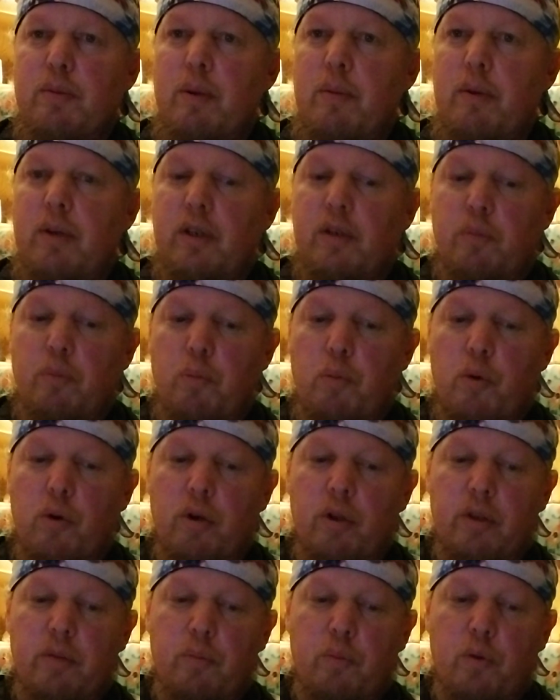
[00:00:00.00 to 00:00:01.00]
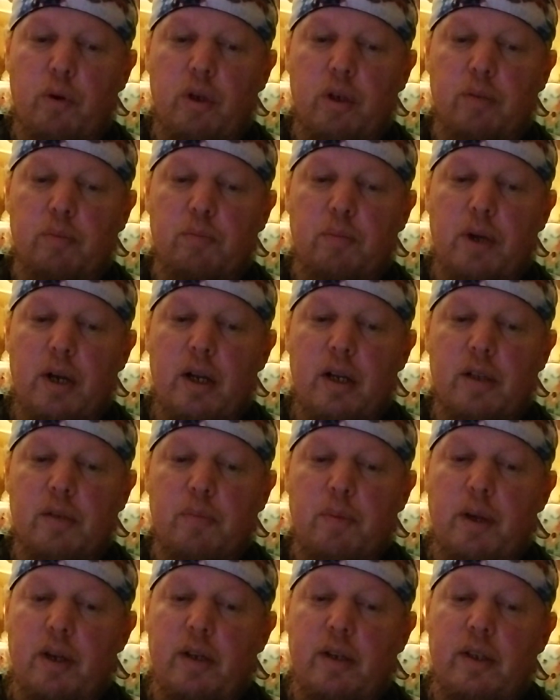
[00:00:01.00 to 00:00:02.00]
might be more than one. Probably
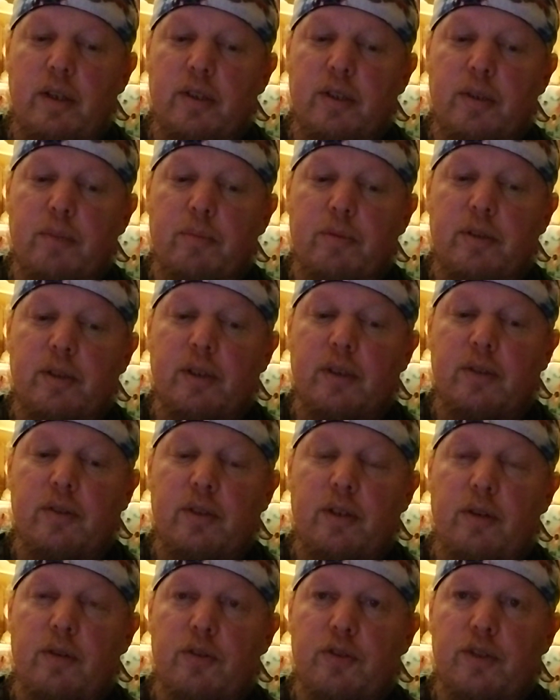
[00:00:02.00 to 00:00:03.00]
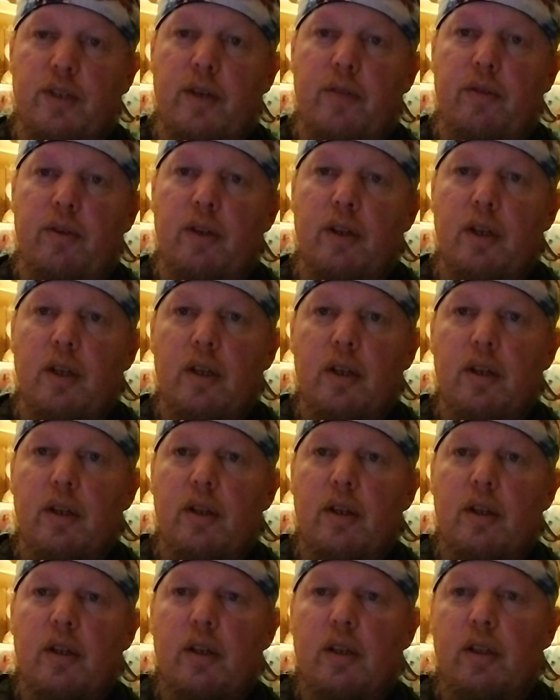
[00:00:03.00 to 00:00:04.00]
DSM-6 now or 7.
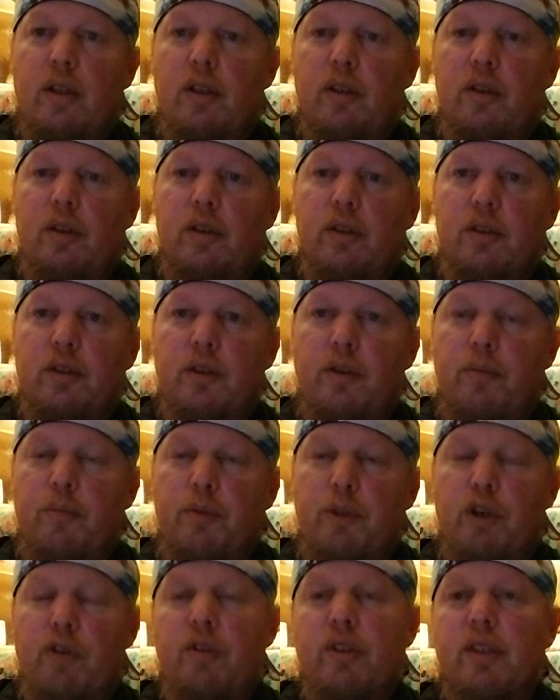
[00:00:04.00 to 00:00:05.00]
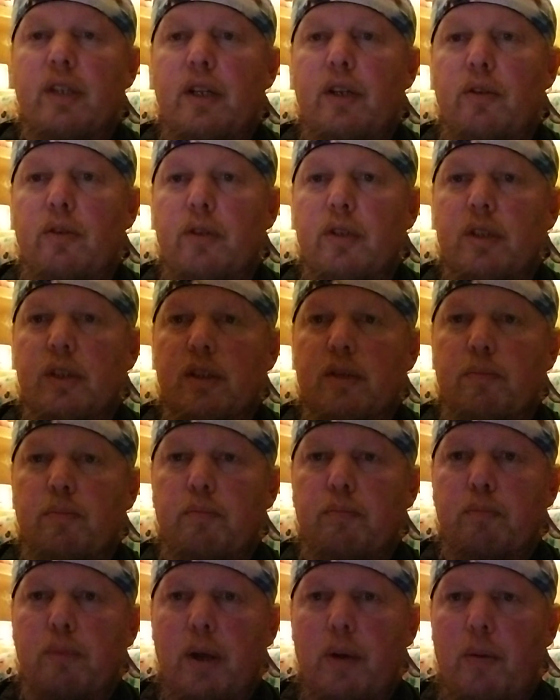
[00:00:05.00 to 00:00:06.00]
I don't know. So the only reason I know this is
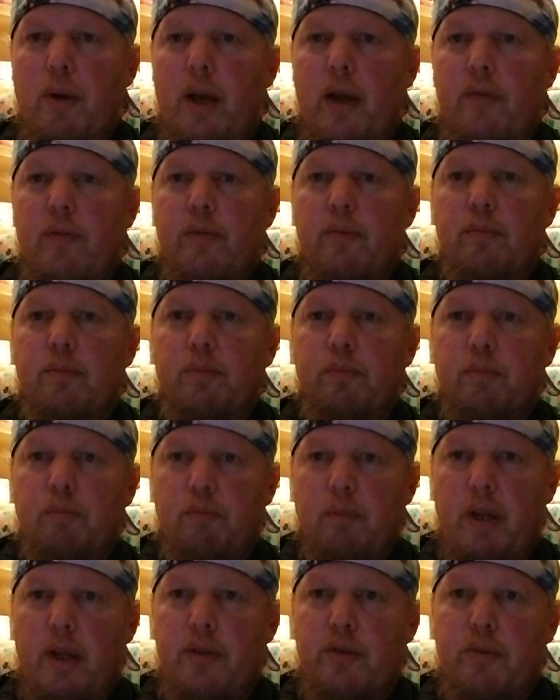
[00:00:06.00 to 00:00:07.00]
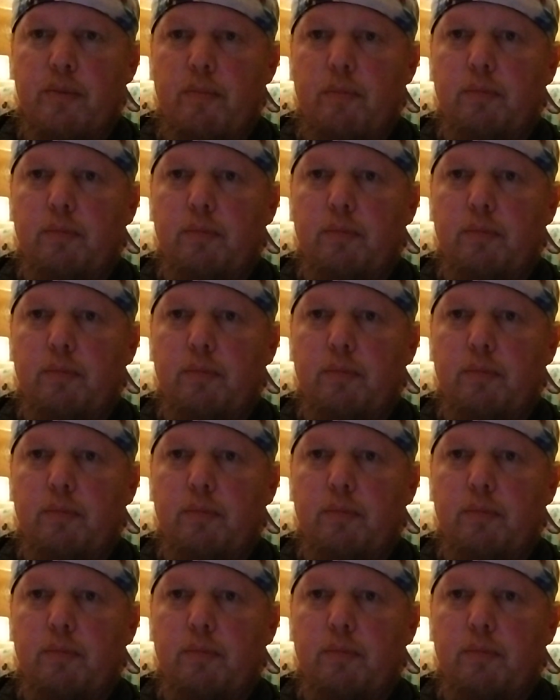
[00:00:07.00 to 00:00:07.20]
my wife has